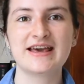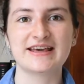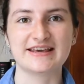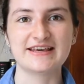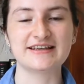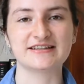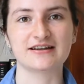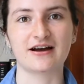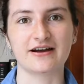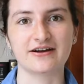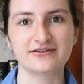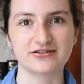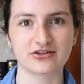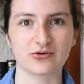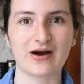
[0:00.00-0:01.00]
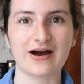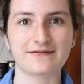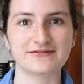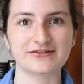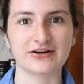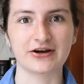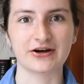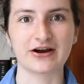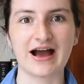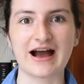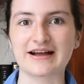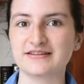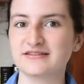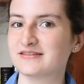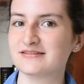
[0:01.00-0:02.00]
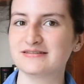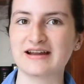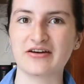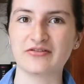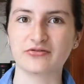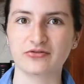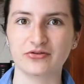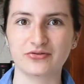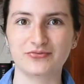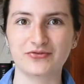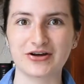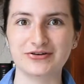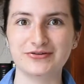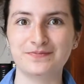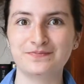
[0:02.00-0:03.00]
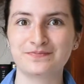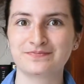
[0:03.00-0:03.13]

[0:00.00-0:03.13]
he is hired to go after her, and now they're on the run.